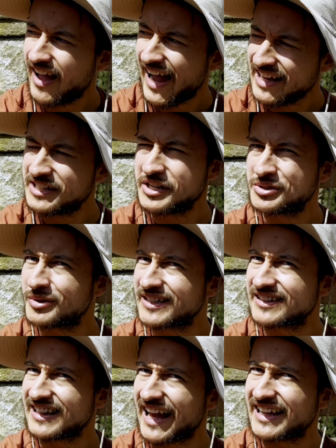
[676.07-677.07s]
I knew
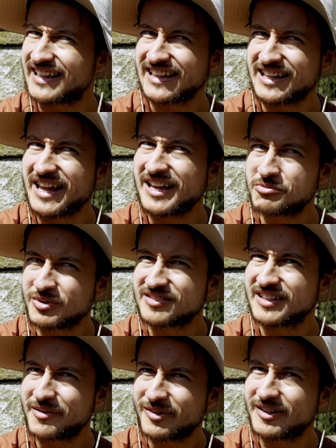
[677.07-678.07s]
it, like, it was
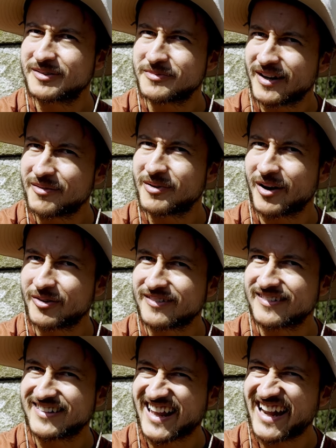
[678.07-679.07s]
never about
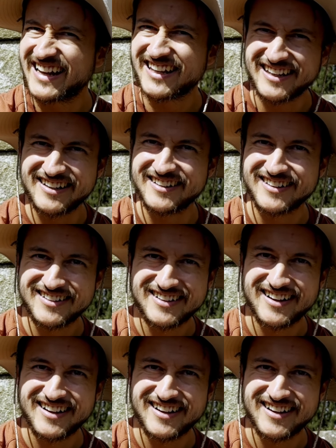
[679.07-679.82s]
getting here.